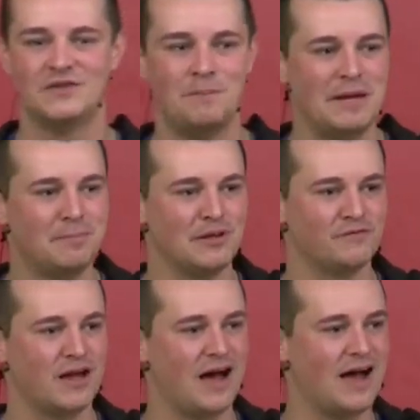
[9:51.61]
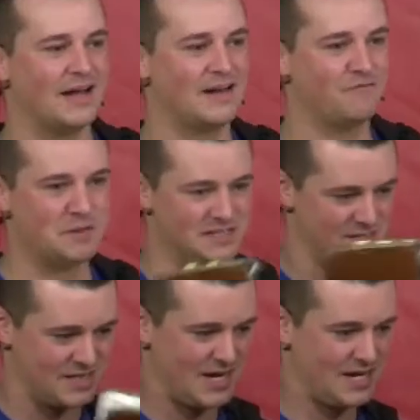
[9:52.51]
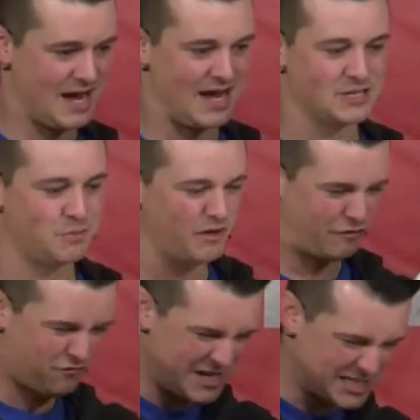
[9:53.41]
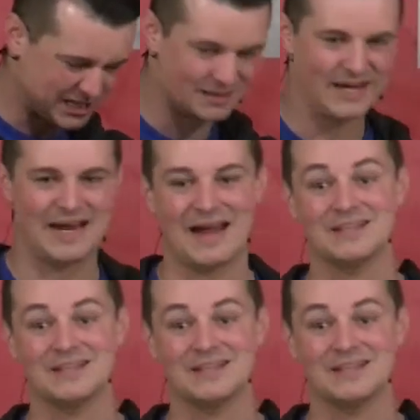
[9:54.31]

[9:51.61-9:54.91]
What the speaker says: the people of God have been seen as both physically